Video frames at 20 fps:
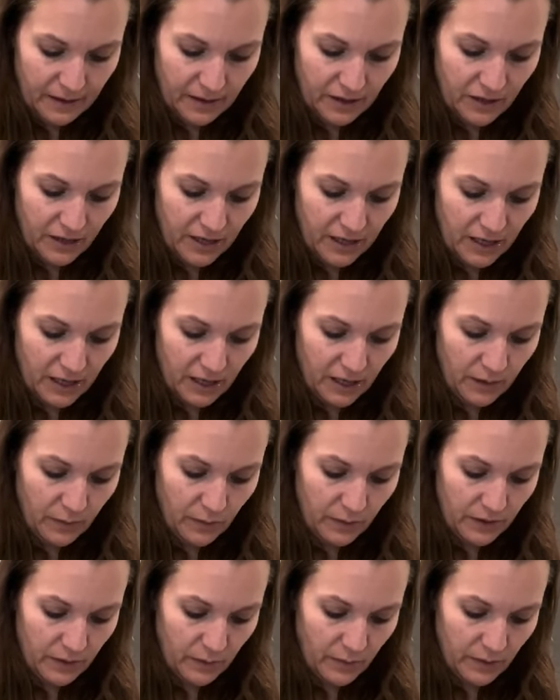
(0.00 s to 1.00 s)
you kind of got to
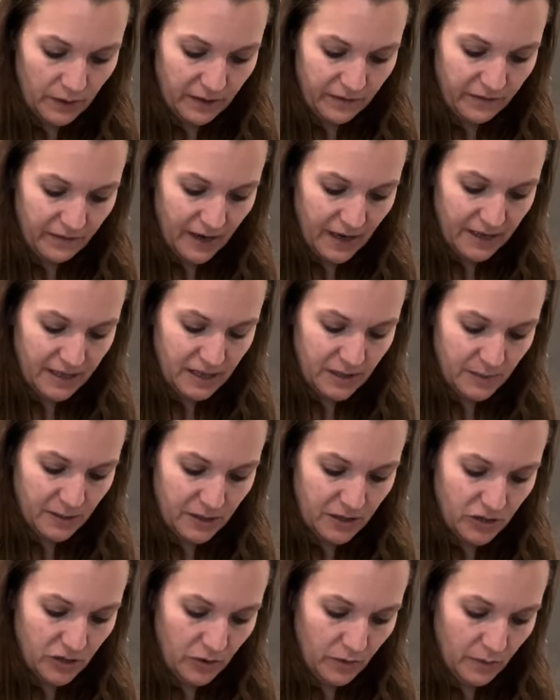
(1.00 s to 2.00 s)
want to work fast
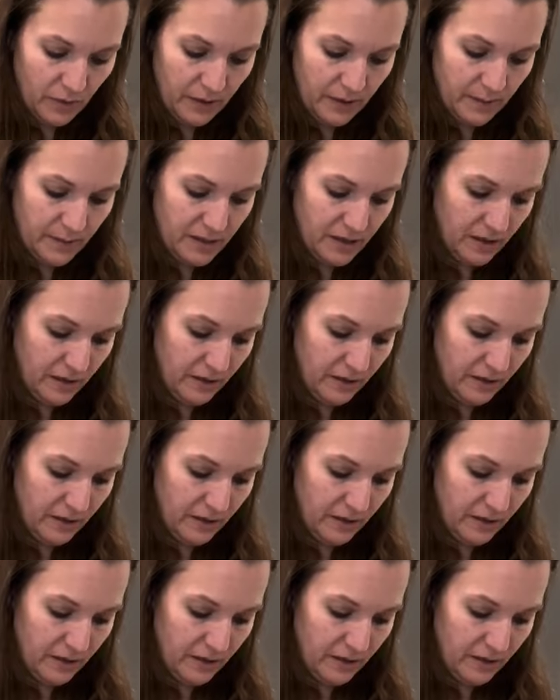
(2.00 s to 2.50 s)
because you don't want them to